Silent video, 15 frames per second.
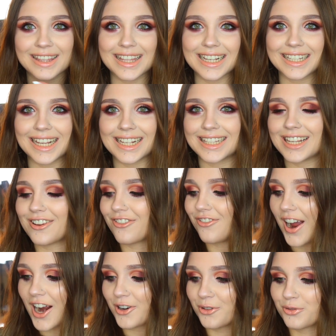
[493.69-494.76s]
This is the
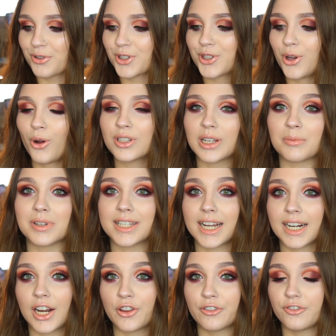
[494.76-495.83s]
final results. I'm going to
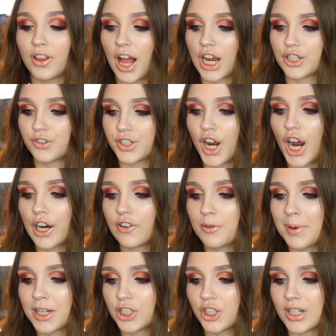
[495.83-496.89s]
take another flash photography
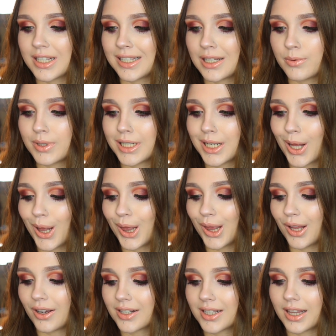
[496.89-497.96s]
picture to see what it
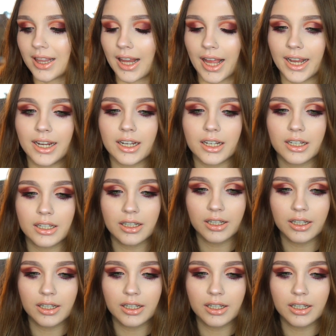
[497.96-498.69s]
looks like.